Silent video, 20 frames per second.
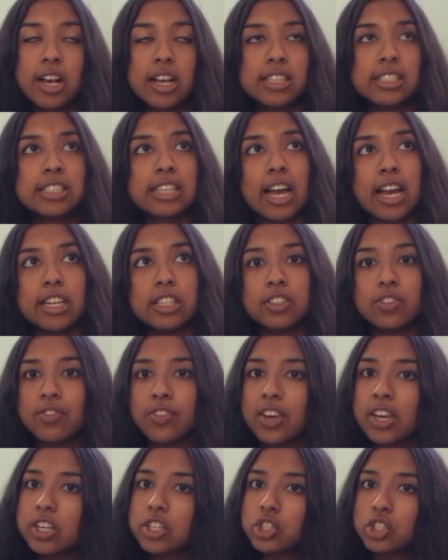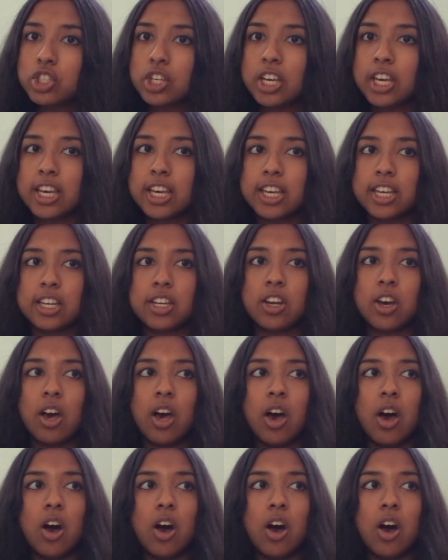science fiction,